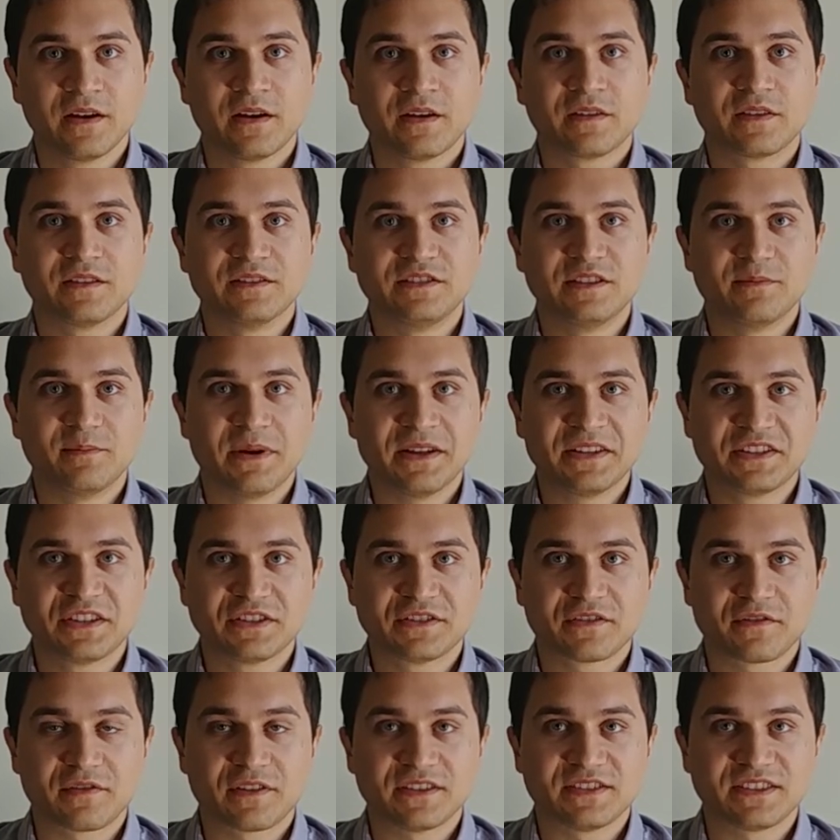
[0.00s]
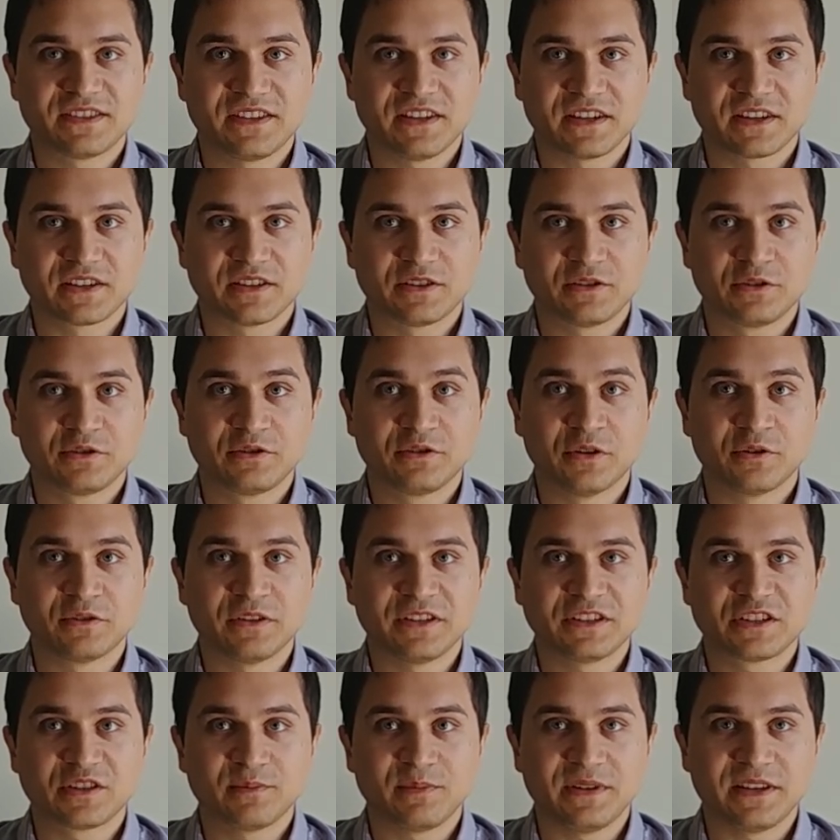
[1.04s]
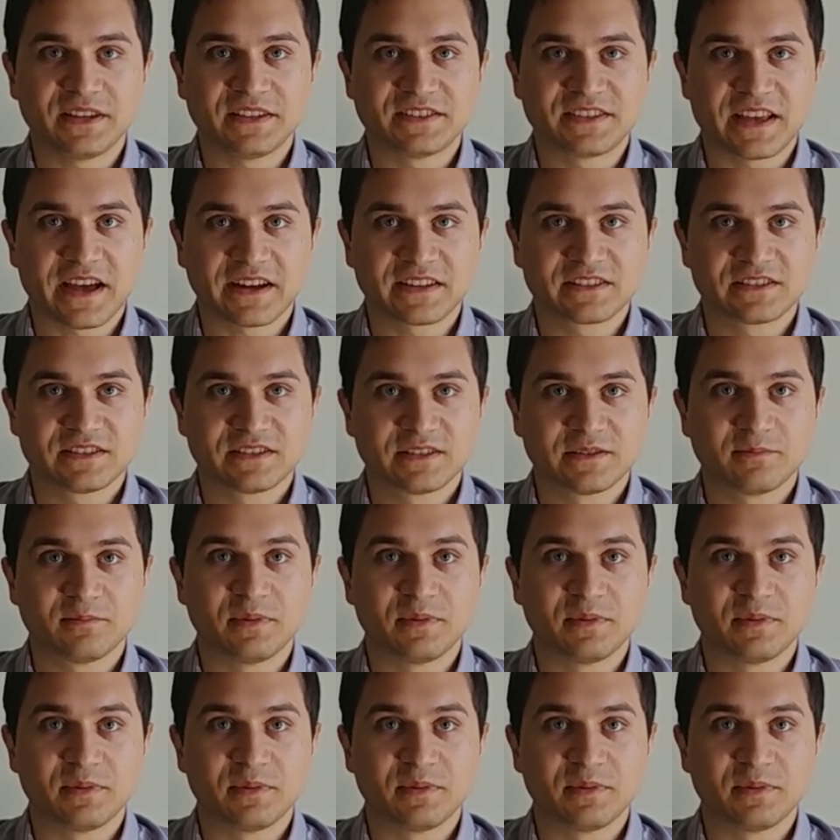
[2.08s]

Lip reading: The dimensions of the stick don't need to be exact